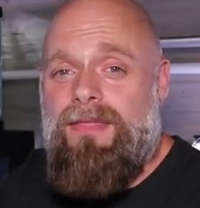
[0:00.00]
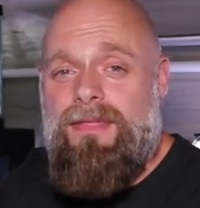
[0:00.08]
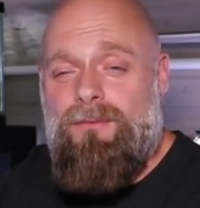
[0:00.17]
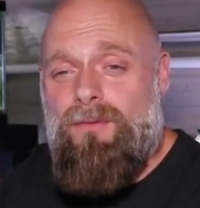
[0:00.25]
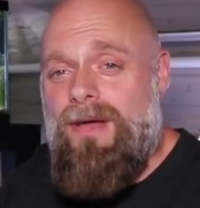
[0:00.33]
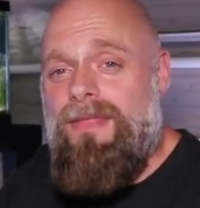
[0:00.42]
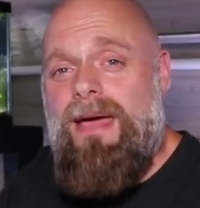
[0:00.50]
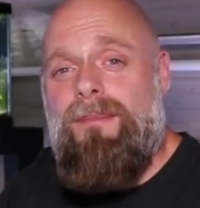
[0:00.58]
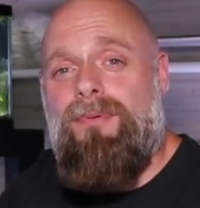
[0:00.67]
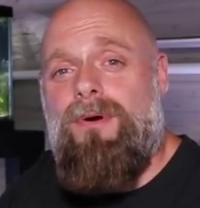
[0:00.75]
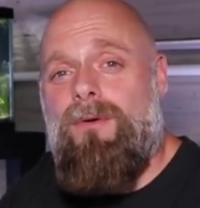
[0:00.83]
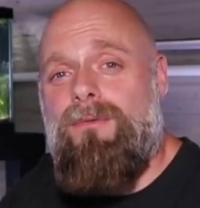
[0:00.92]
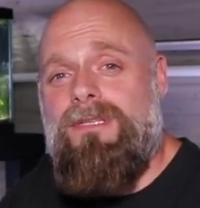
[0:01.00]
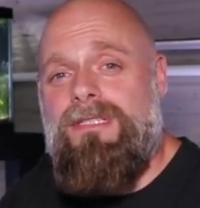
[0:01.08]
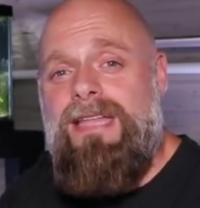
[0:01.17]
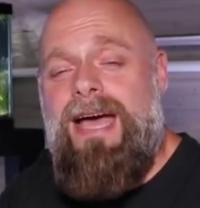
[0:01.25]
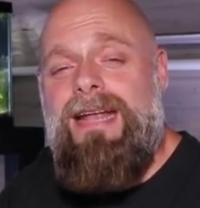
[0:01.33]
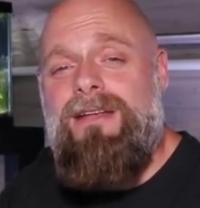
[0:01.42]
The one that broke was
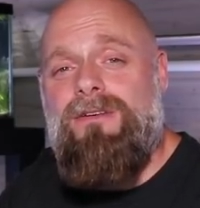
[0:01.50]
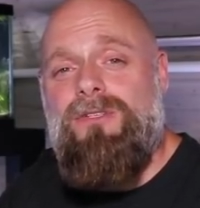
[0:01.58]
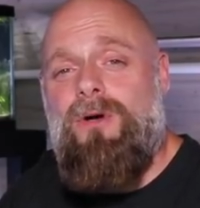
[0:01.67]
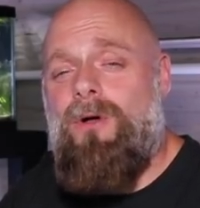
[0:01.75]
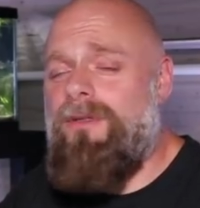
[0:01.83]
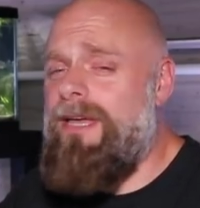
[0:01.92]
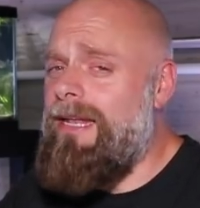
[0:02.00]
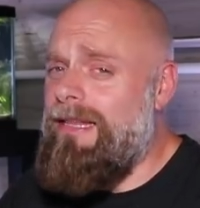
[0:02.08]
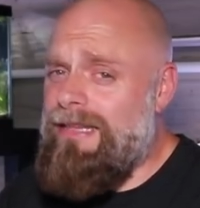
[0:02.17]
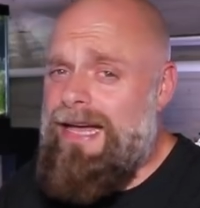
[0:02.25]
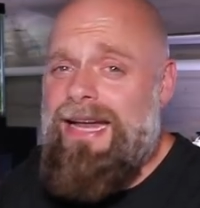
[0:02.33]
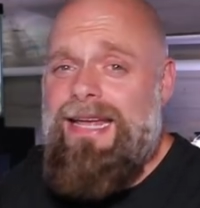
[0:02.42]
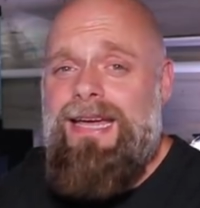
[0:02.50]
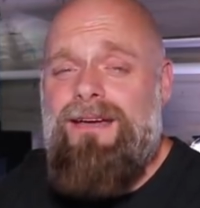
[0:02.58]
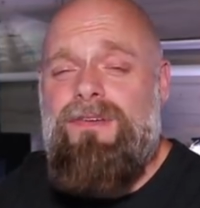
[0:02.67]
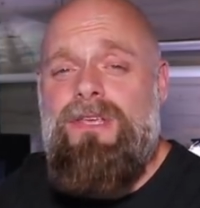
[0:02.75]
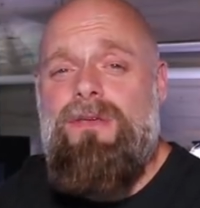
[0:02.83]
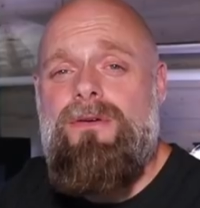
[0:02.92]
9 years old, getting a lot of
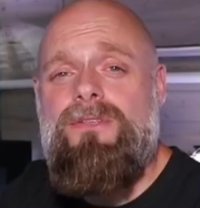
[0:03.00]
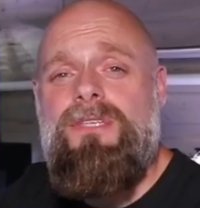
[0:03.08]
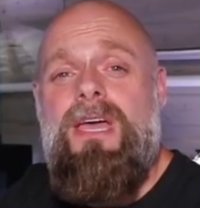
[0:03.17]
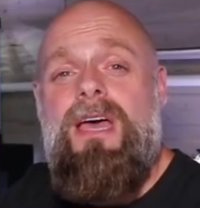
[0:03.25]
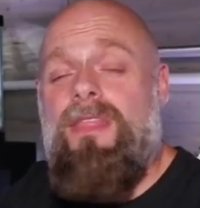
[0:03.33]
heavy use.